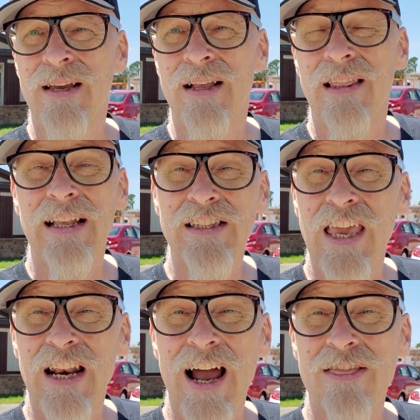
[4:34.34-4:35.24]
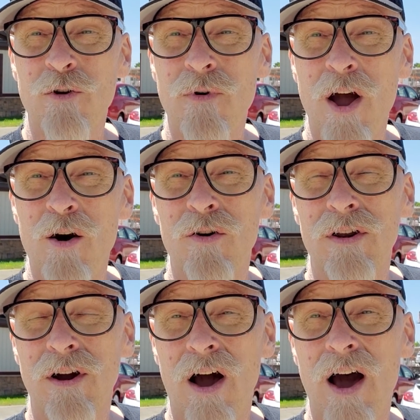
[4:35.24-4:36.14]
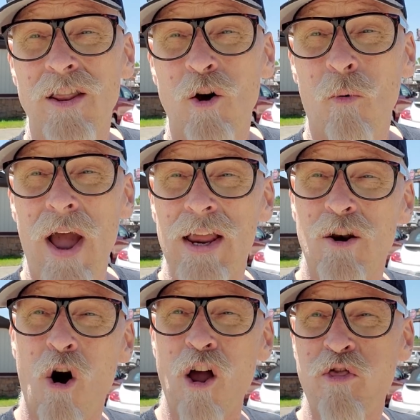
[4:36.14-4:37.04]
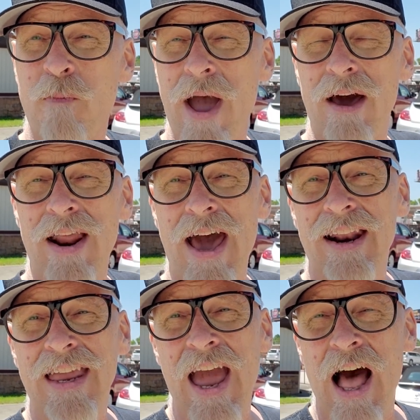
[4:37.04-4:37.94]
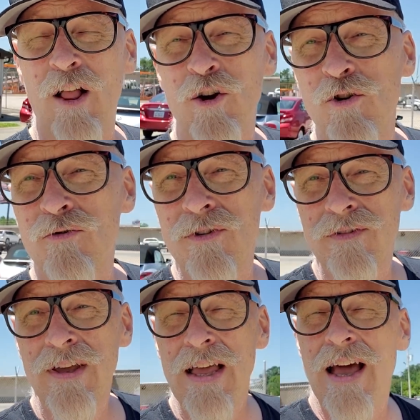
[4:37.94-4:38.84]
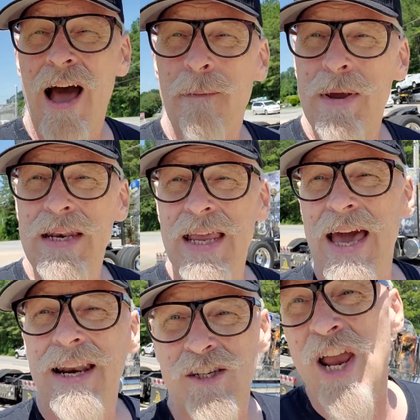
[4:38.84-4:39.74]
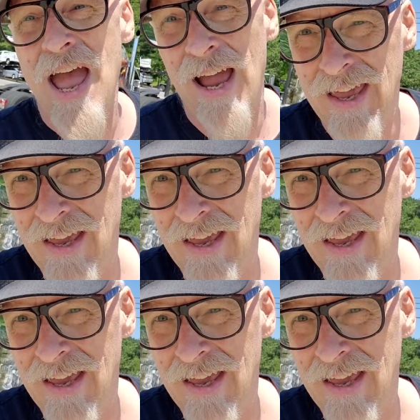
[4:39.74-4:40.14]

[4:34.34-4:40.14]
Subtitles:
Let's get on the road on the way northbound out of Calhoun. I'm Indiana Jack.